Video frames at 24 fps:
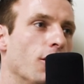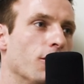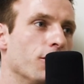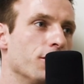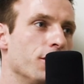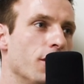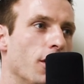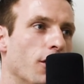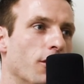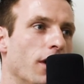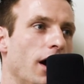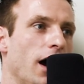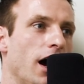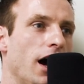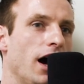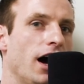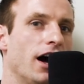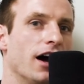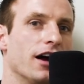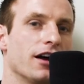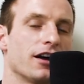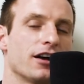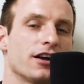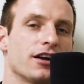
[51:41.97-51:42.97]
no no, uh,
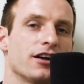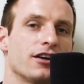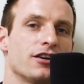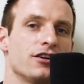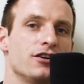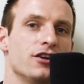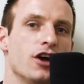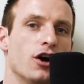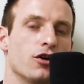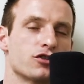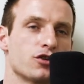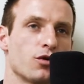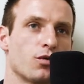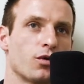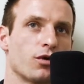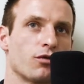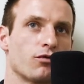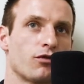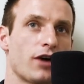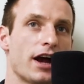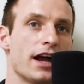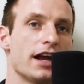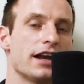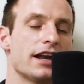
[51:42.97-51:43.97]
cornwall no so we're
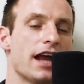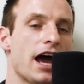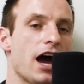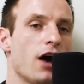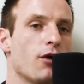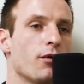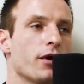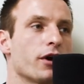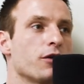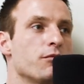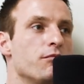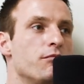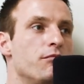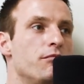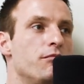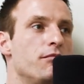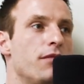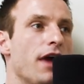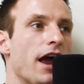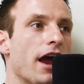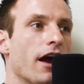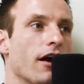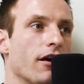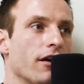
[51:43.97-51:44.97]
right now we're in
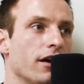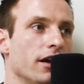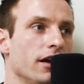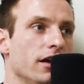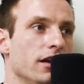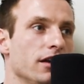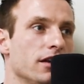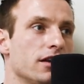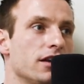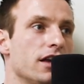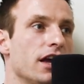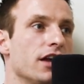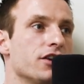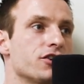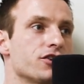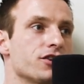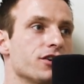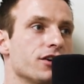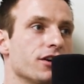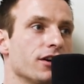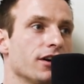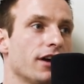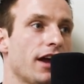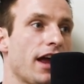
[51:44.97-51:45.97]
Barrie
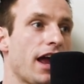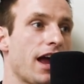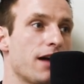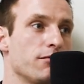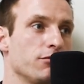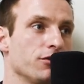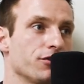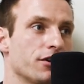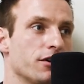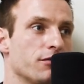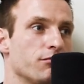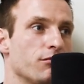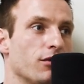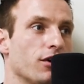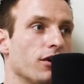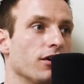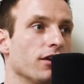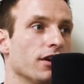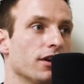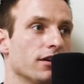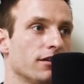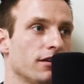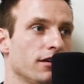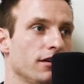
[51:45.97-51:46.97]
kitchener hamilton and
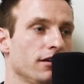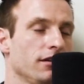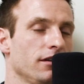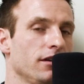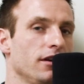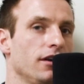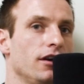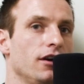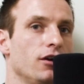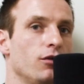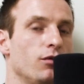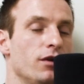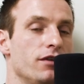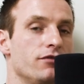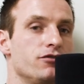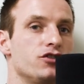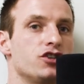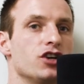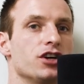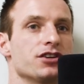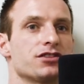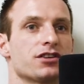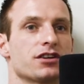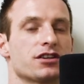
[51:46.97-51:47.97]
burlington okay. we've
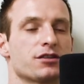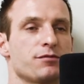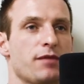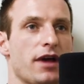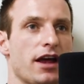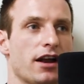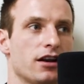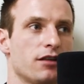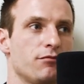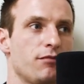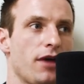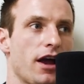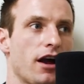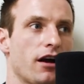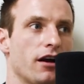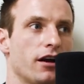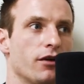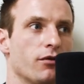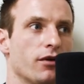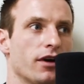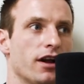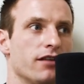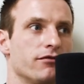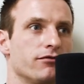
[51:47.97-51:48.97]
just expanded to Barrie we're
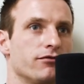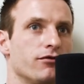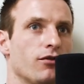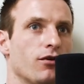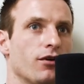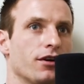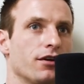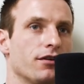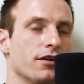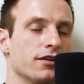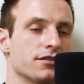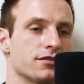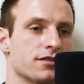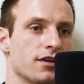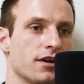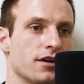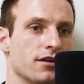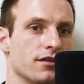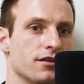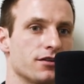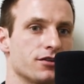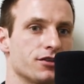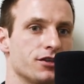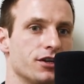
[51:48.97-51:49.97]
going to have four units there
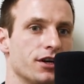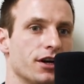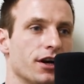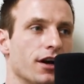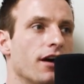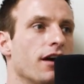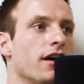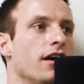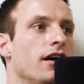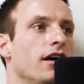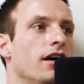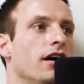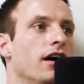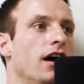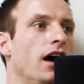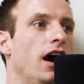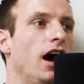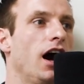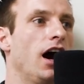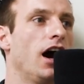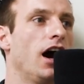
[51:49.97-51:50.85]
this year um,